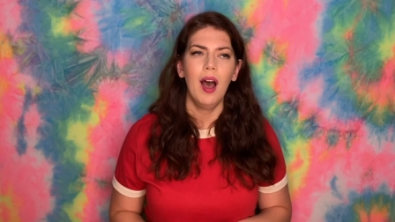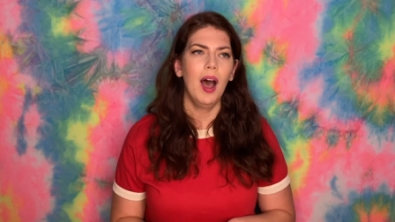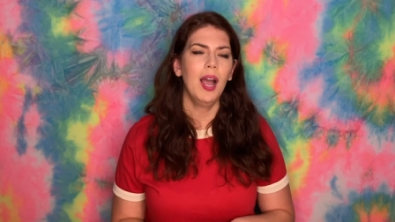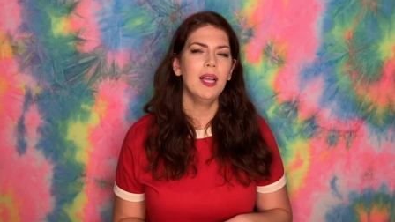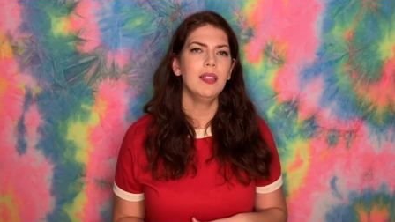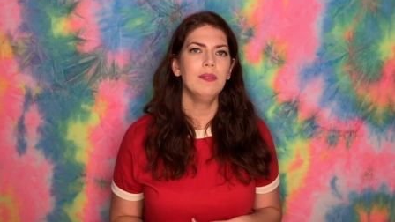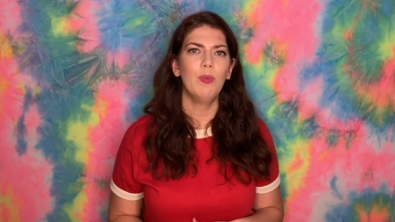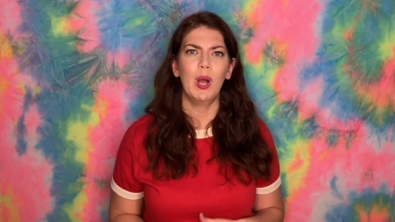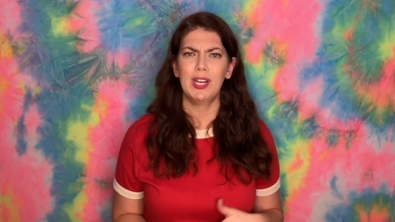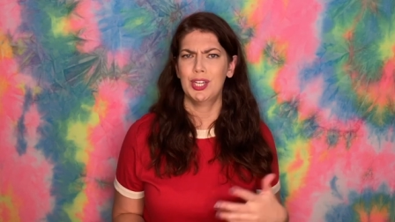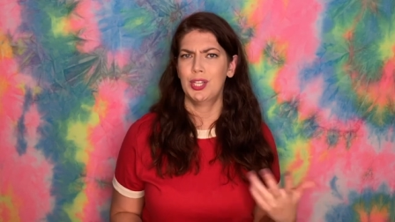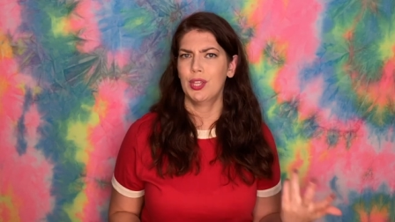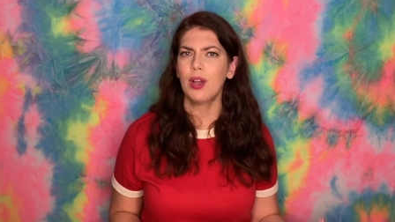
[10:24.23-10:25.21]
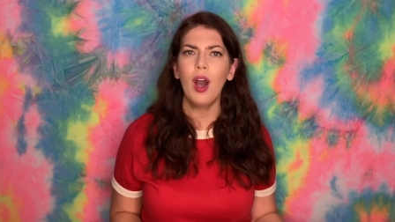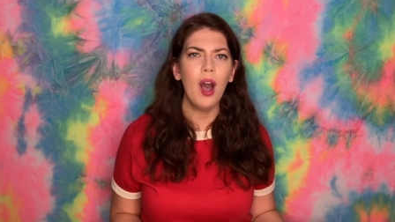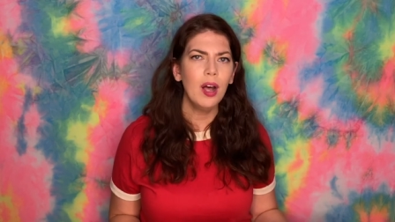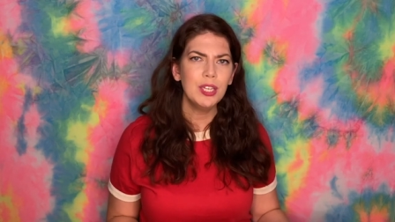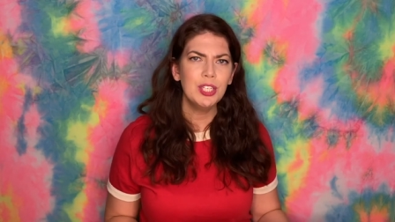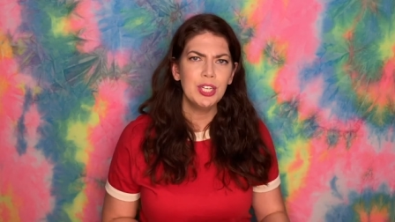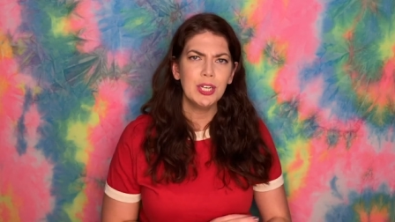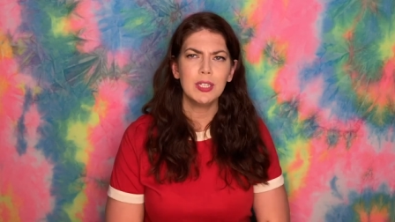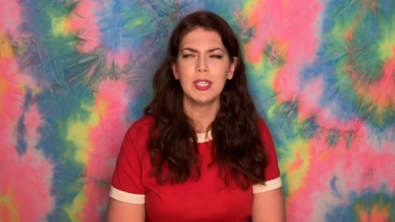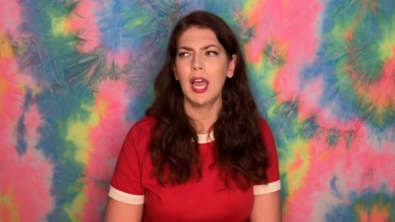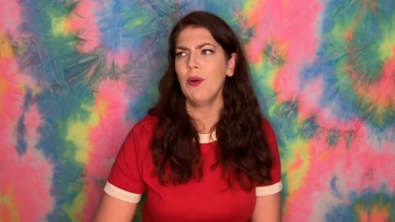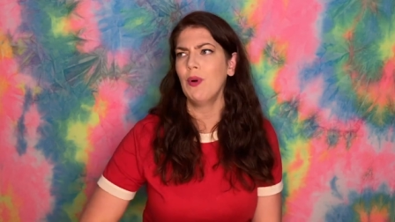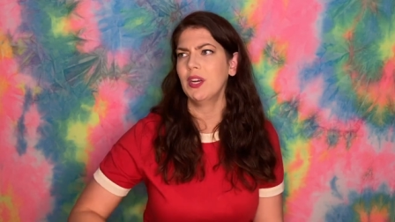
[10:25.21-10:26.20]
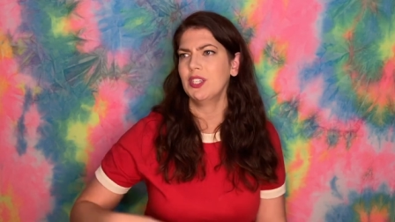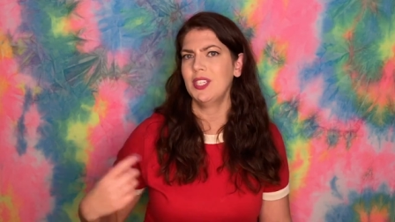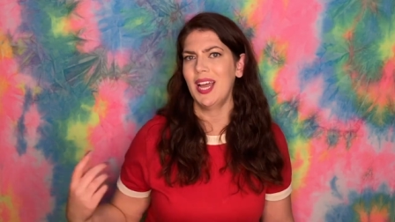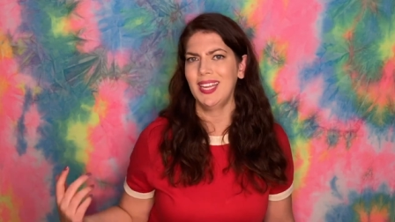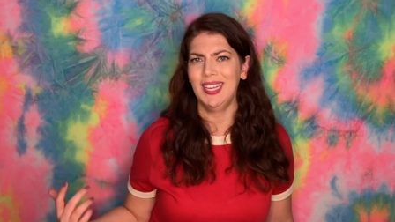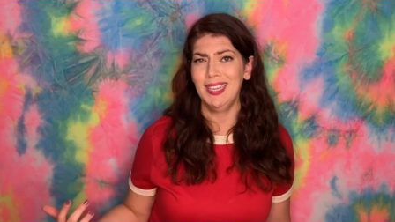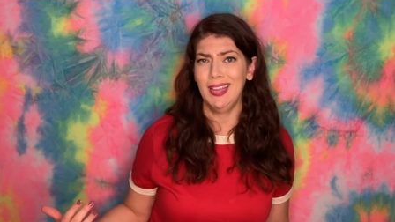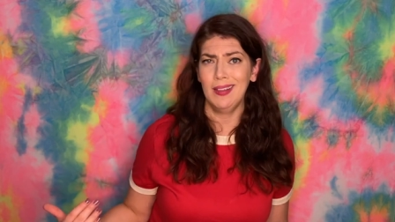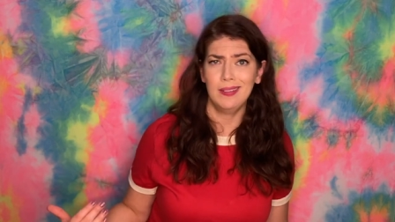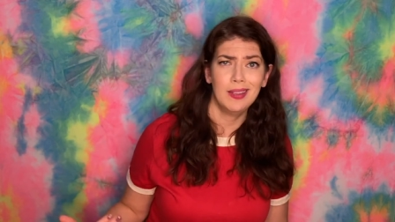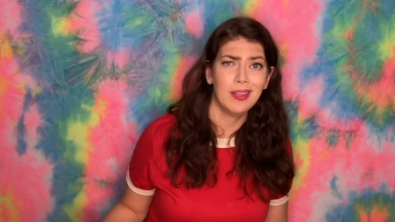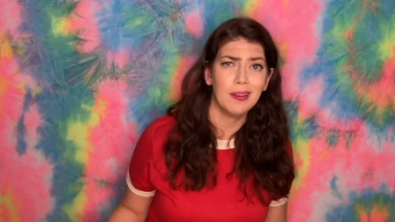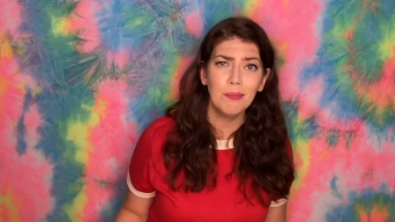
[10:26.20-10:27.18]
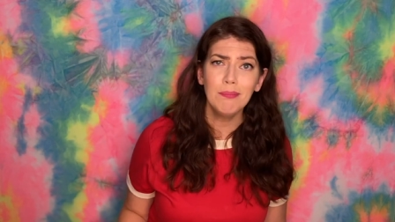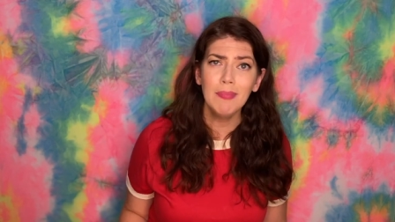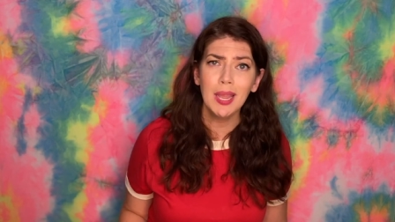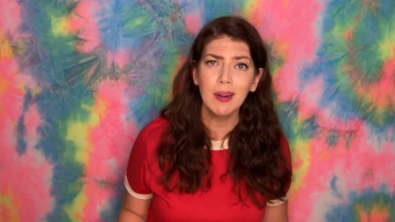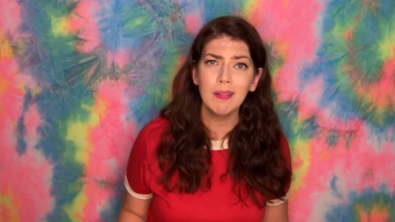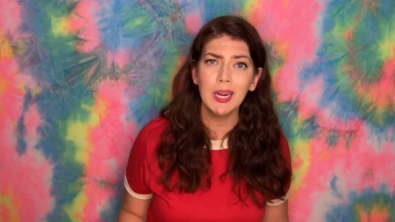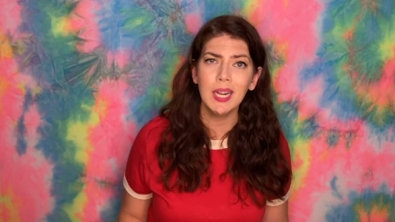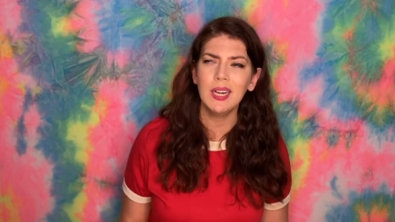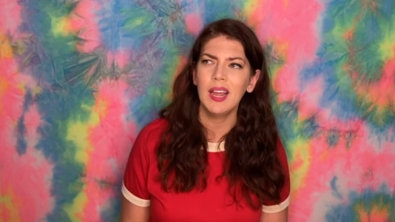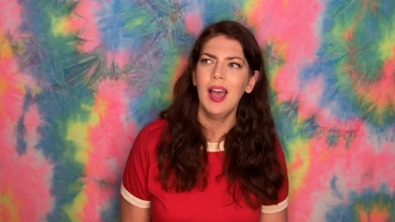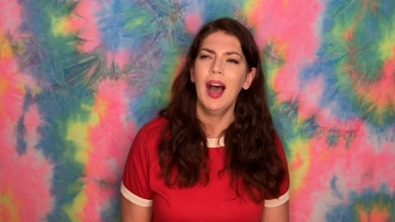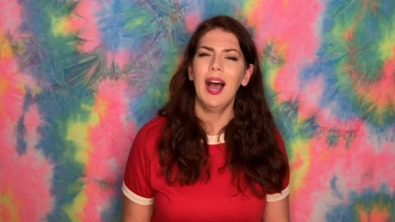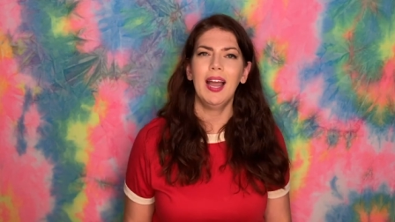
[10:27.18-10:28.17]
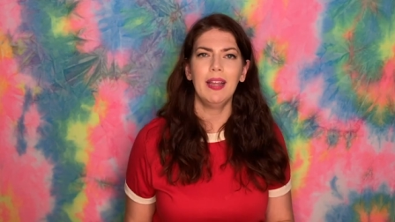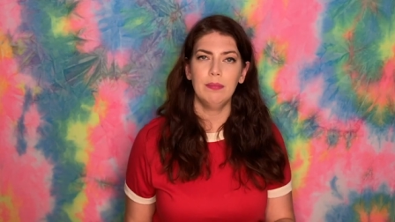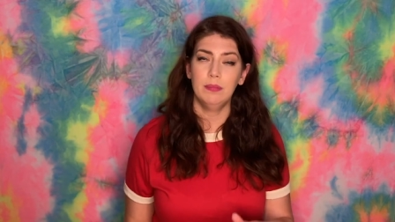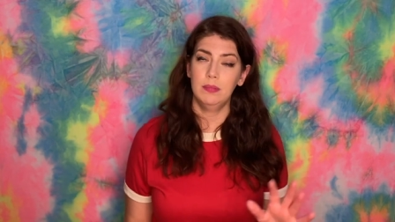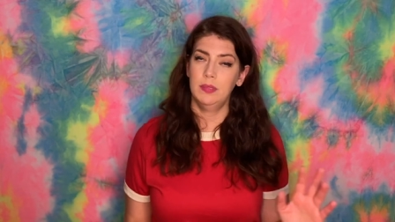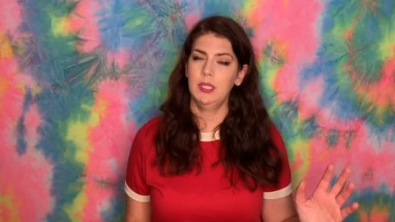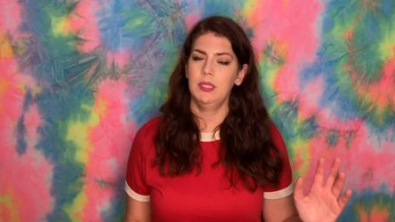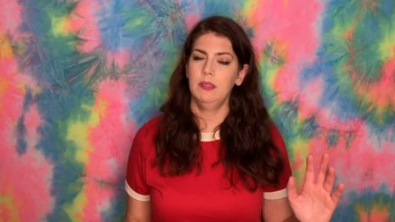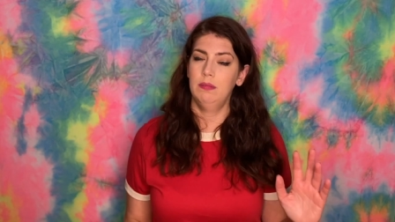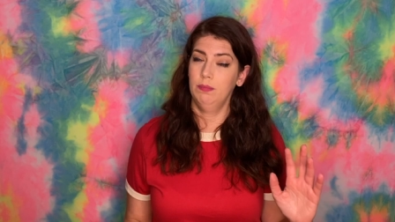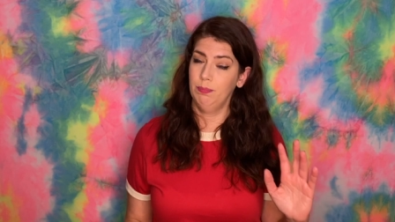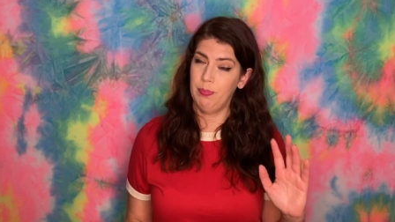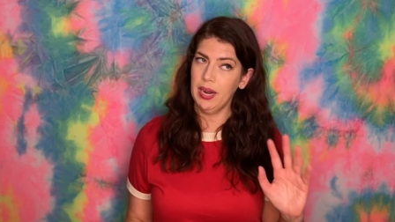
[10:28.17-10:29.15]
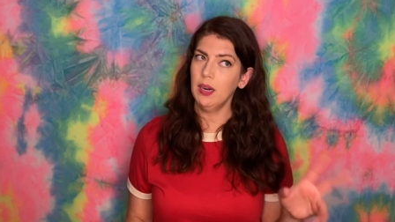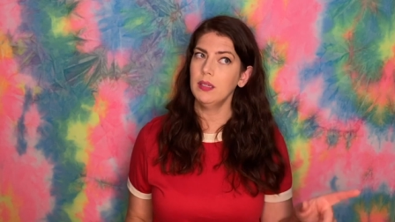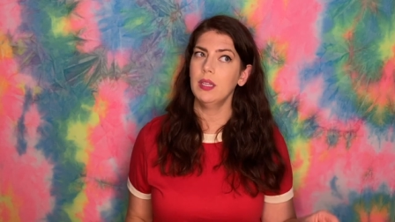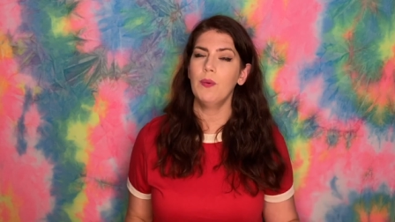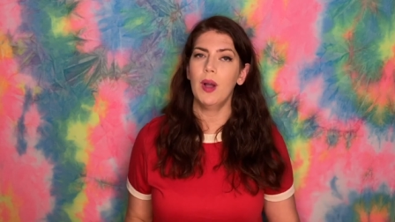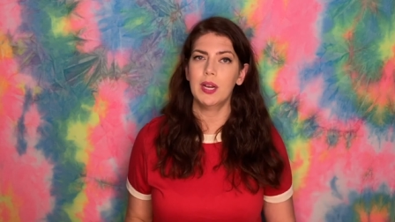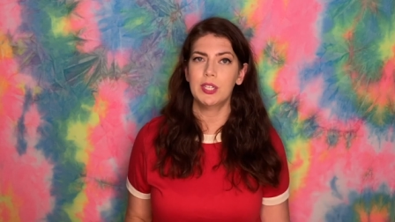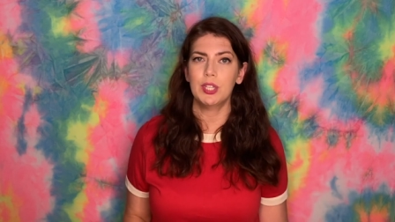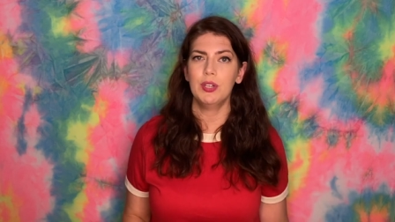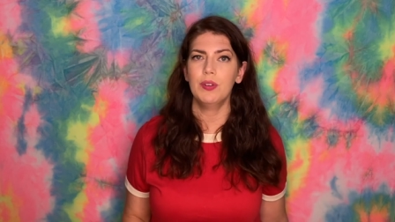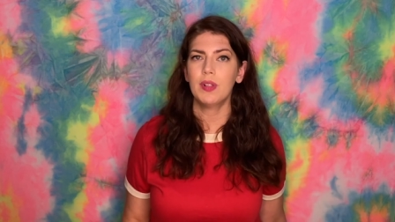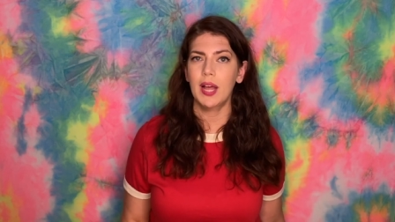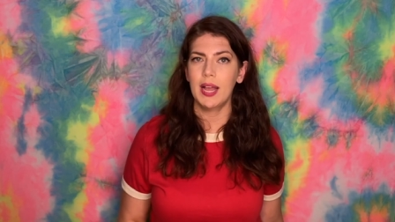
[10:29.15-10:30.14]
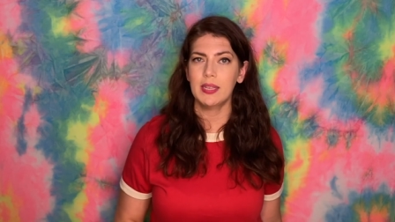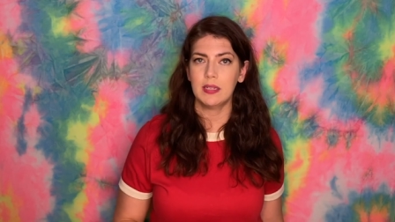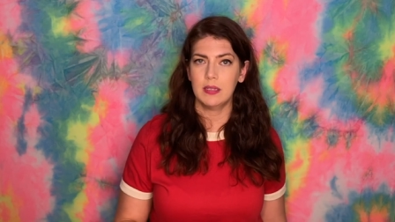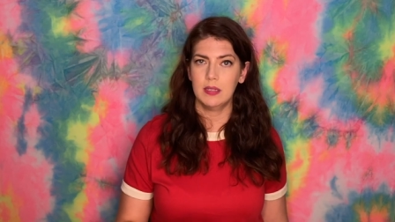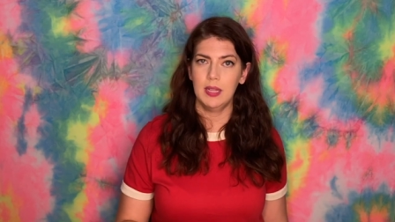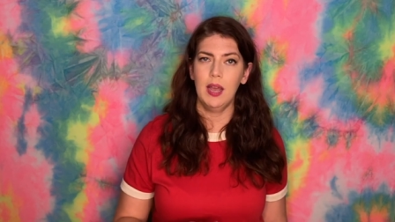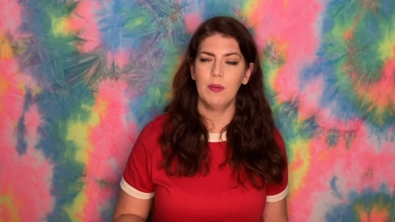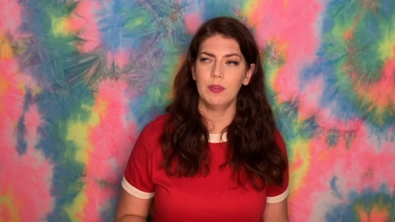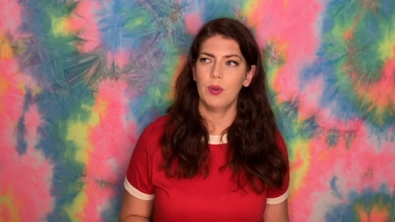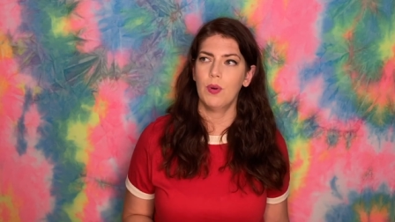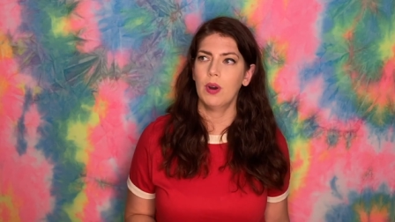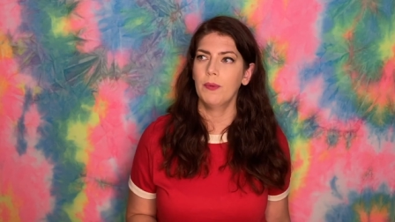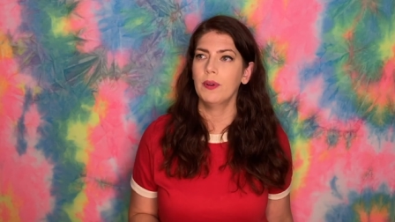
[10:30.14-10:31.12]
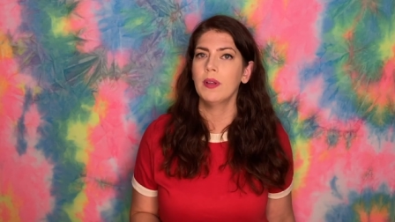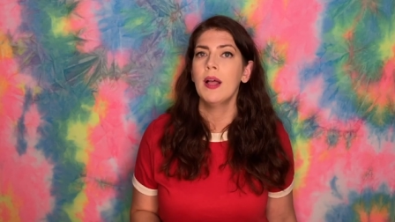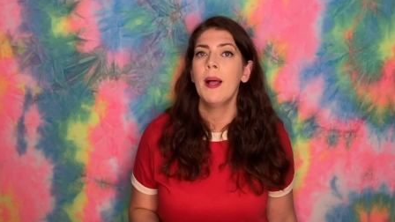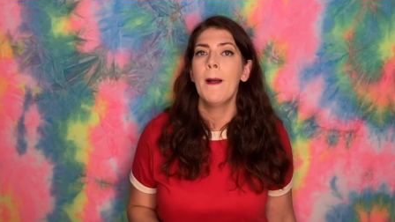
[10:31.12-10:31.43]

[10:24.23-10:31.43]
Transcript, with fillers: I watched the college years. I watched Zach and Kelly get married. I did barely watch the new class because that was horrible.